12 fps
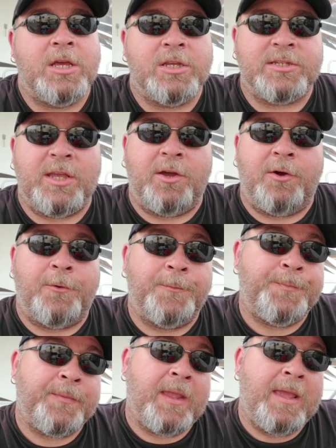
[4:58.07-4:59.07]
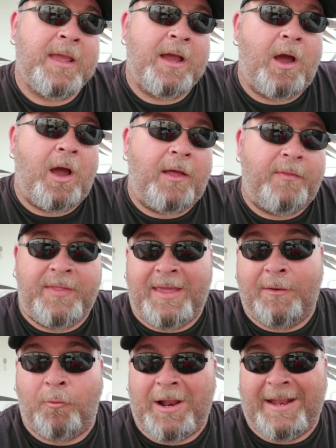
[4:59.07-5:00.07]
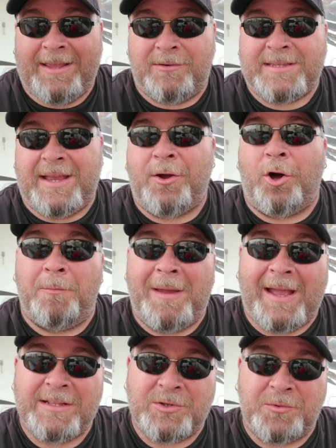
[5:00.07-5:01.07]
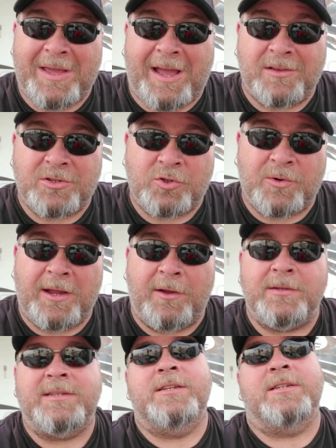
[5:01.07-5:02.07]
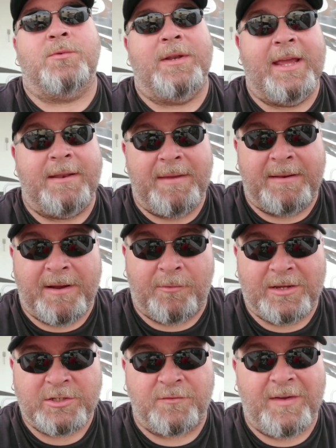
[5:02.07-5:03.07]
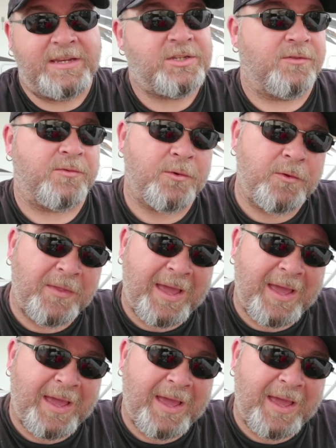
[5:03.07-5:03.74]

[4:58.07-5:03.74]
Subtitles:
So then what I did was I called back to Thousand Trails and just went ahead and made my reservation through